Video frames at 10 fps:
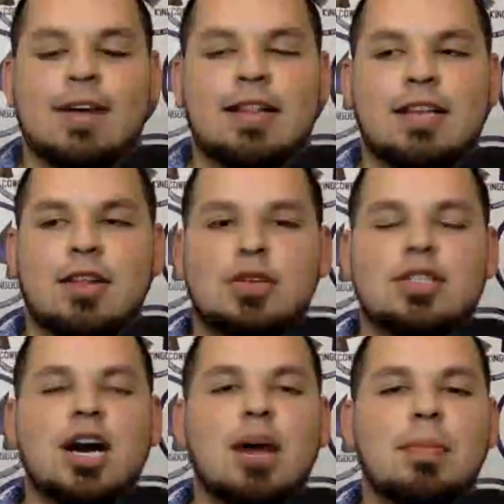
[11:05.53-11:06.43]
Another
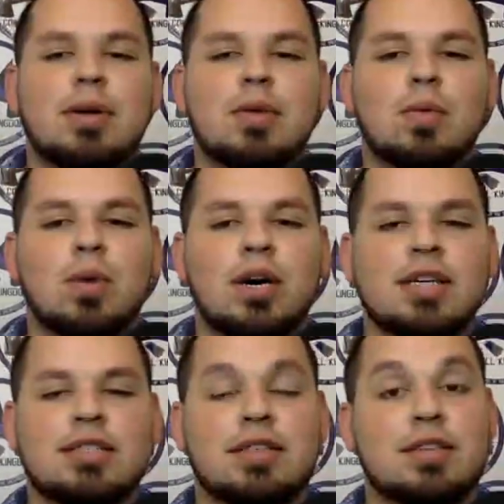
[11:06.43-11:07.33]
topic
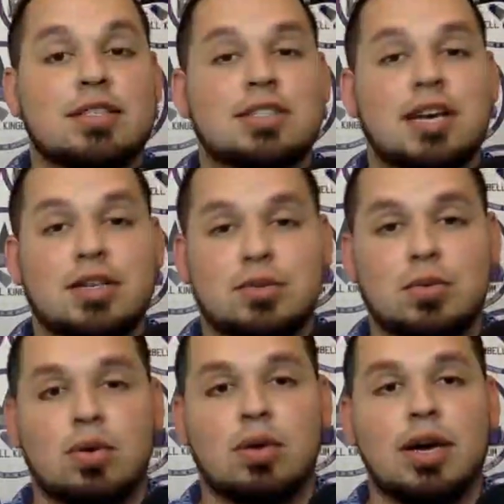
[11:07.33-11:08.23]
was the schedule,
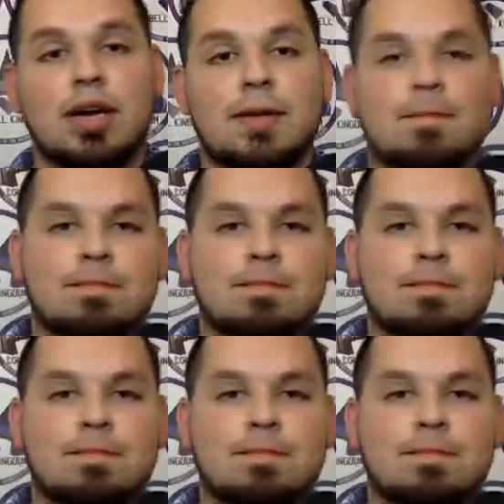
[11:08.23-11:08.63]
right?